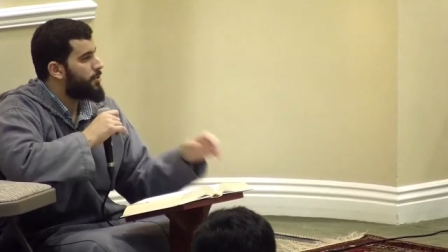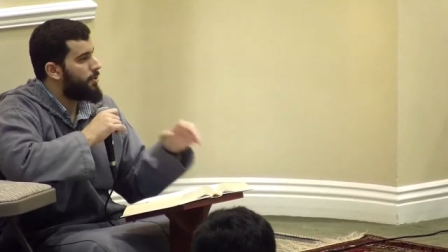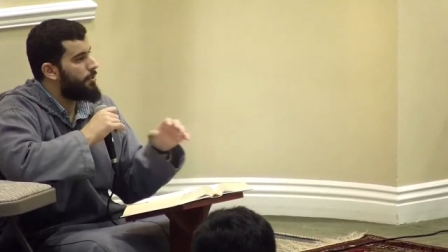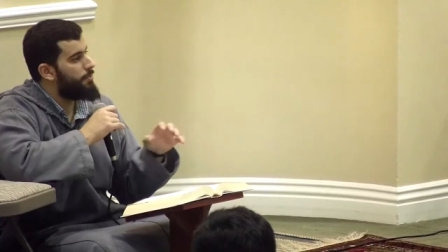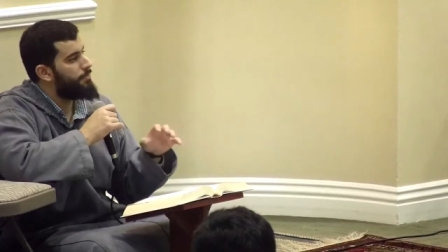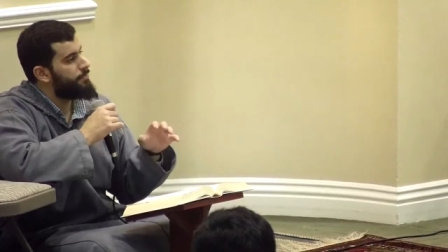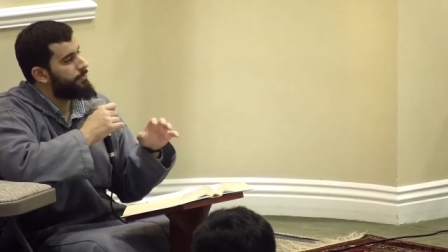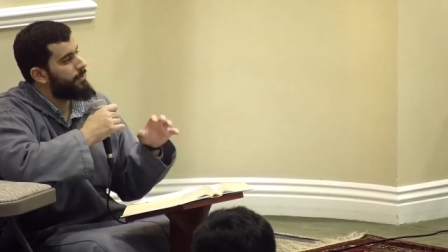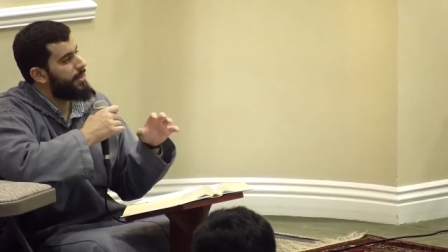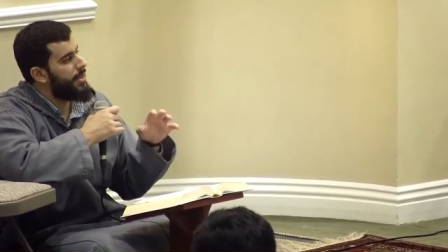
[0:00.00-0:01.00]
So
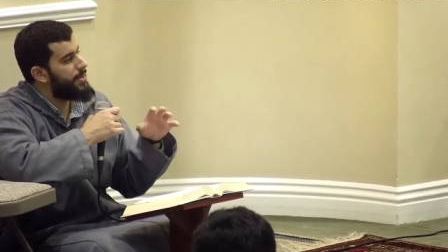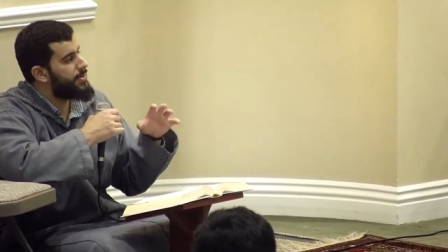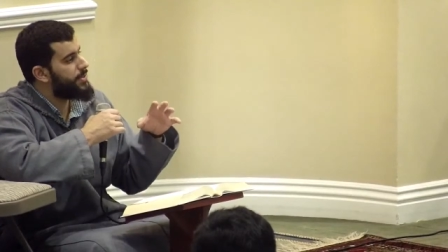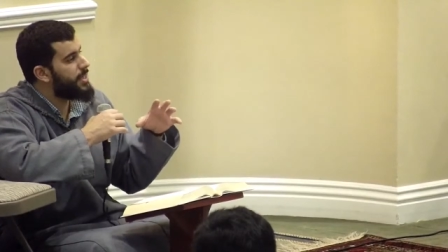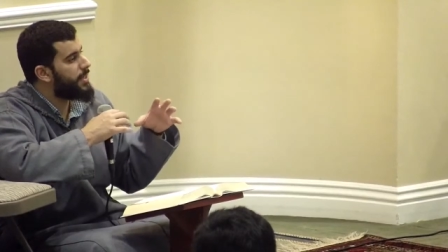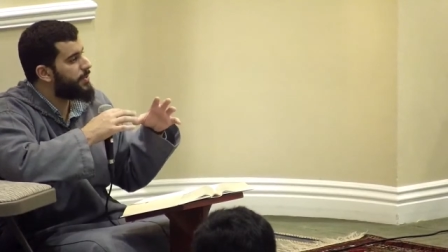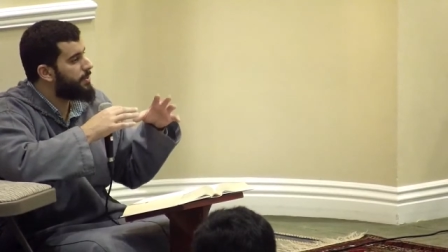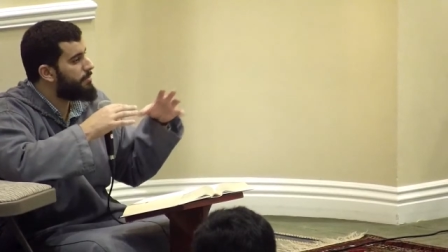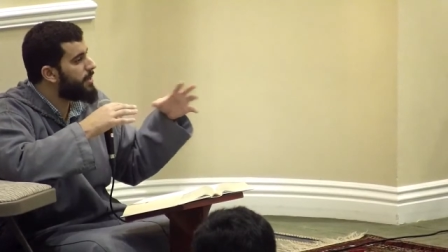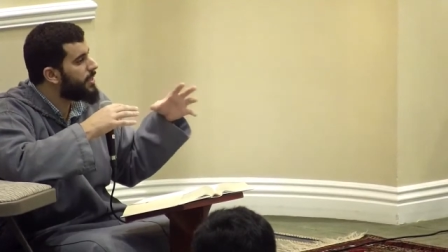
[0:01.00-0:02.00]
let us
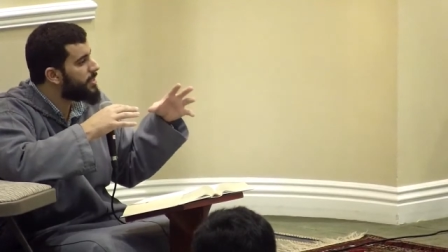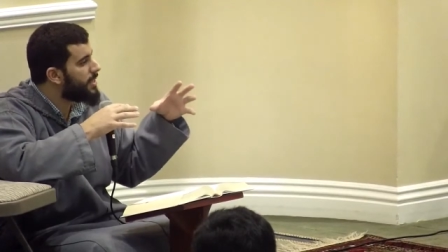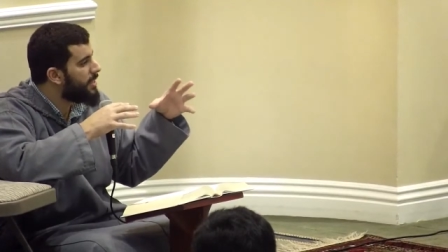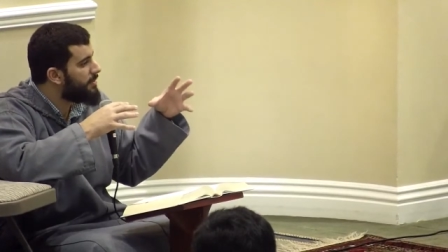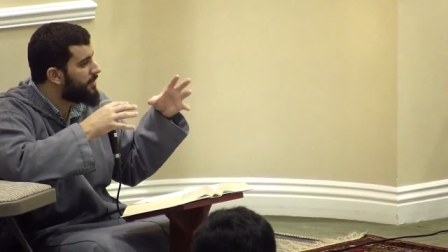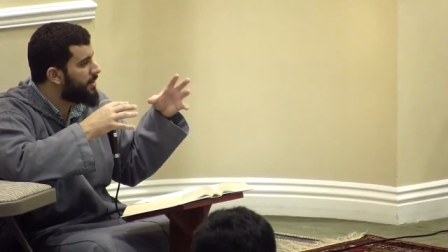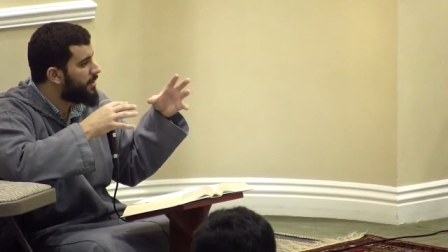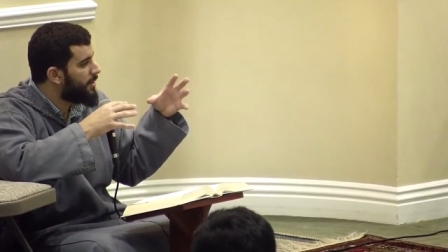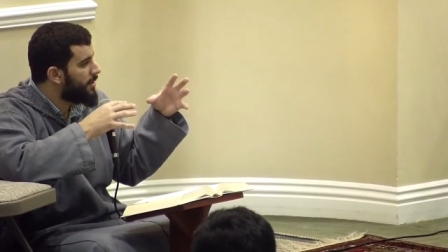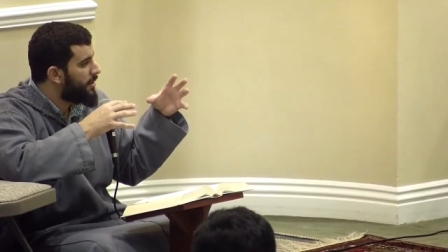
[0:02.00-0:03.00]
seek stability
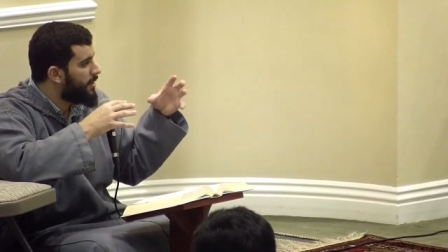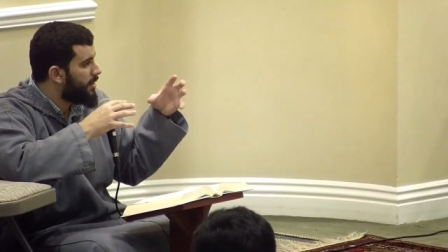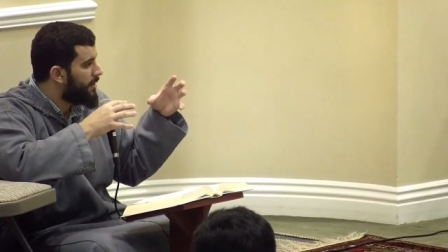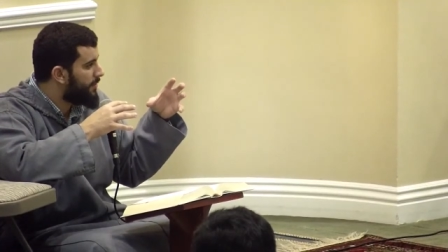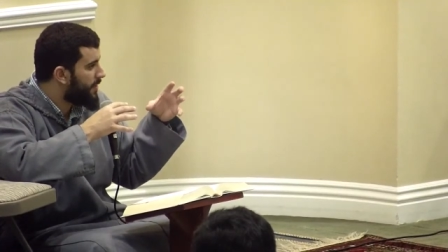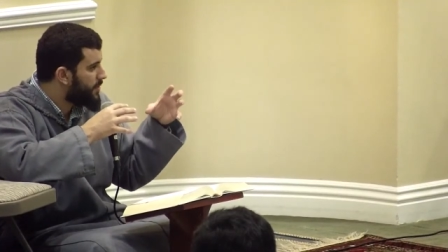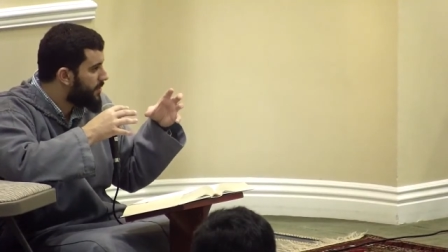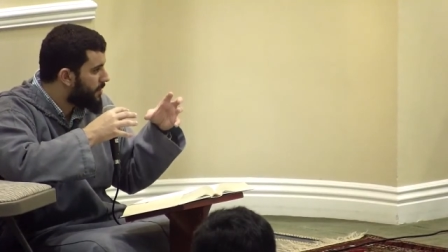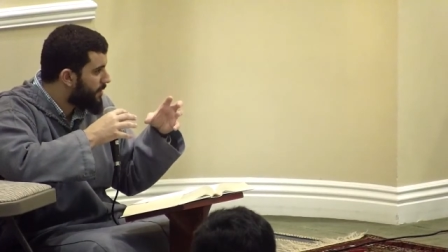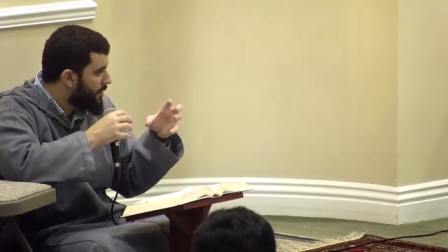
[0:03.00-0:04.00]
even if
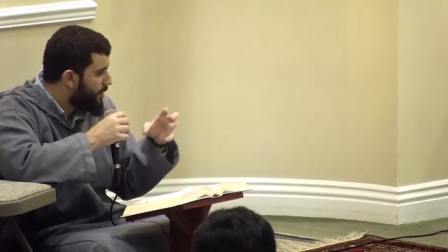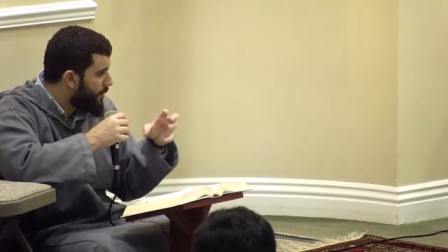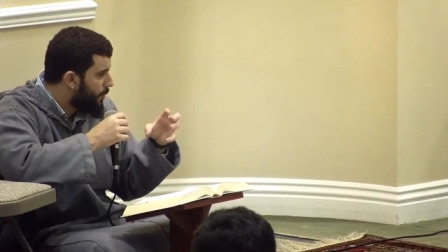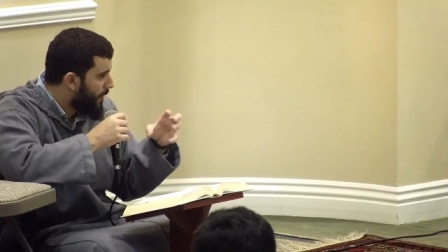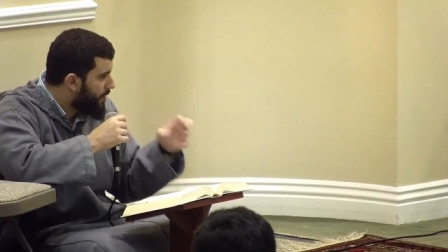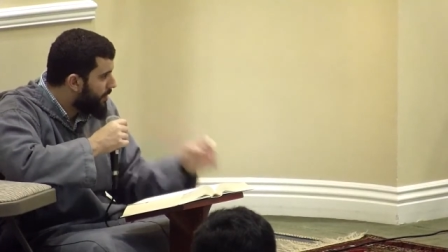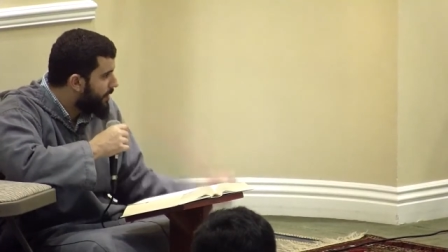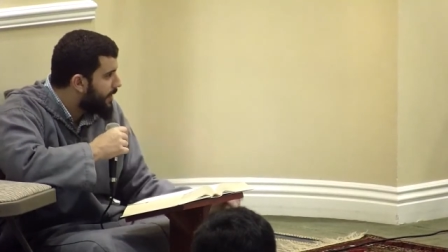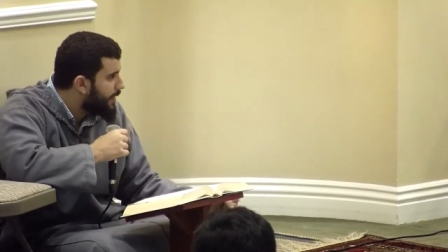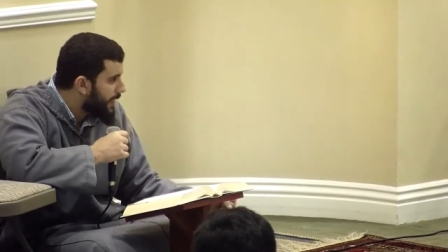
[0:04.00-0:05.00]
it's
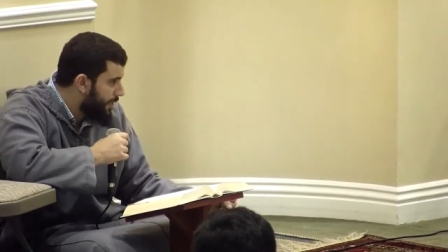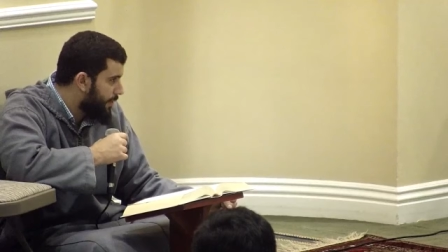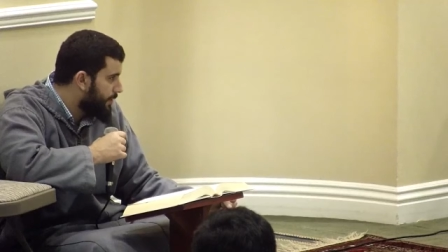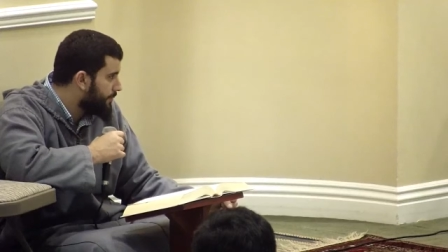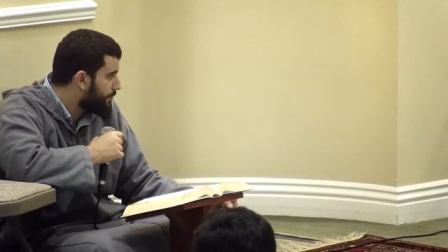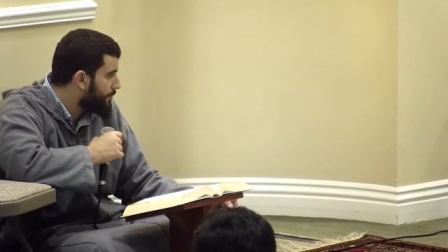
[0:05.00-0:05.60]
with little.